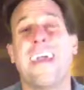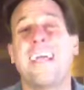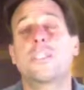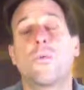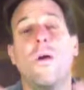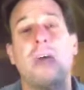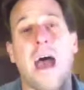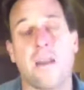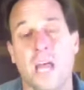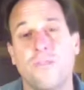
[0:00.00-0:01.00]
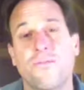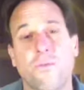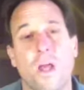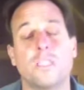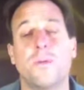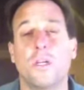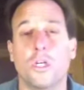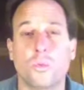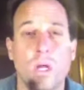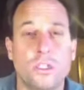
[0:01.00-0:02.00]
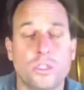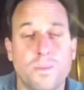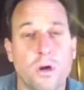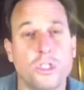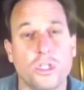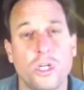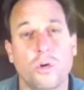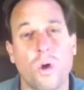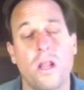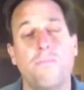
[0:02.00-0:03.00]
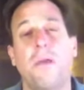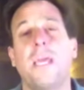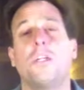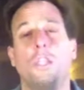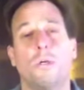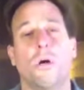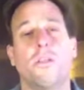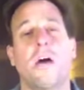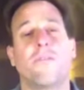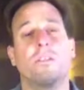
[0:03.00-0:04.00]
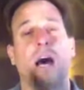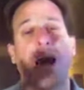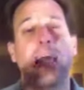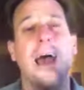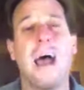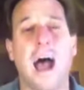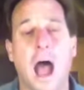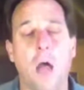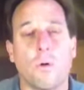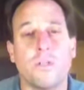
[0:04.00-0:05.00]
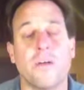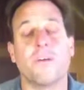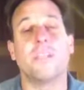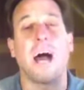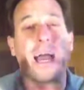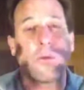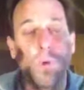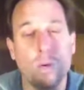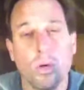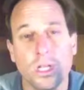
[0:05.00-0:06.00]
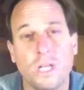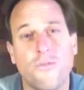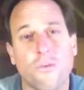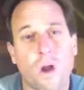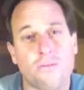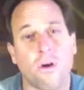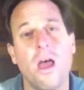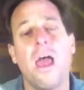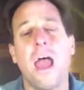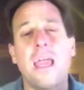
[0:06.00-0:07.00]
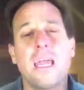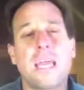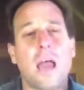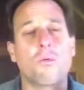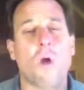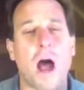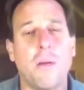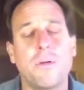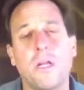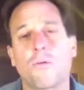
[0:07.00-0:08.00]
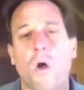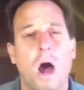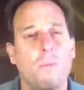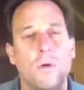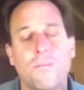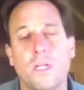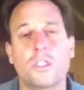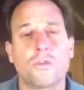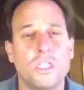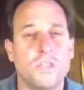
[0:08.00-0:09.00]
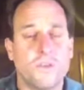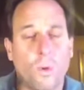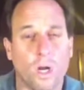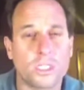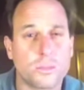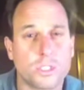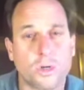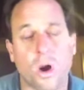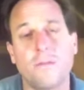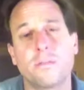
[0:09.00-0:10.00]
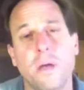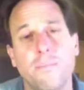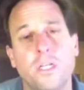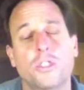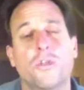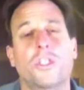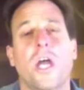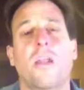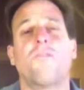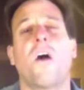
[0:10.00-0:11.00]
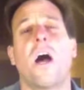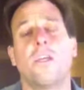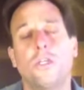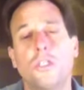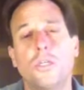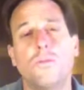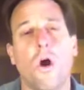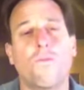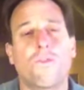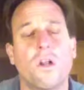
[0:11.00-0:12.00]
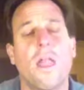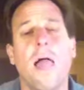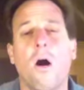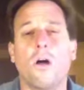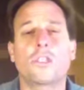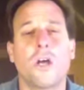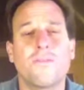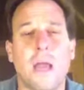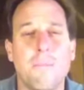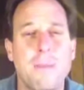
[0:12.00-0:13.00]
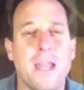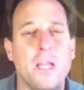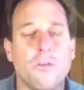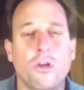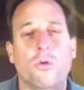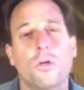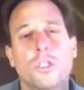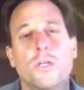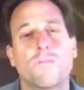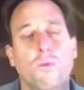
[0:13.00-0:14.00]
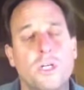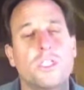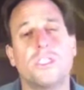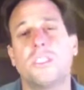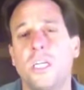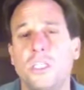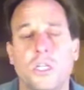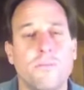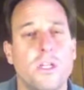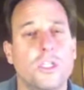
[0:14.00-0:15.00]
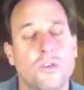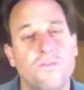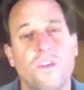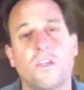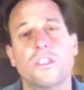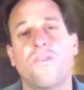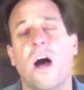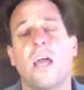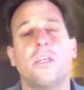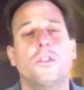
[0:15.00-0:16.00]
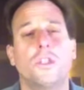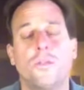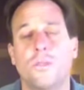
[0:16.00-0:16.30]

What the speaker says: It's without end, friends, because we're spiritually created beings. You will never die. I will never die. We will live forever. Hey, again, Robb here, Robb Wood Ministries. If you want to subscribe to my ministry channel via YouTube, go for it. Also, I've got many other Christian preaching, teaching, ministry videos via YouTube.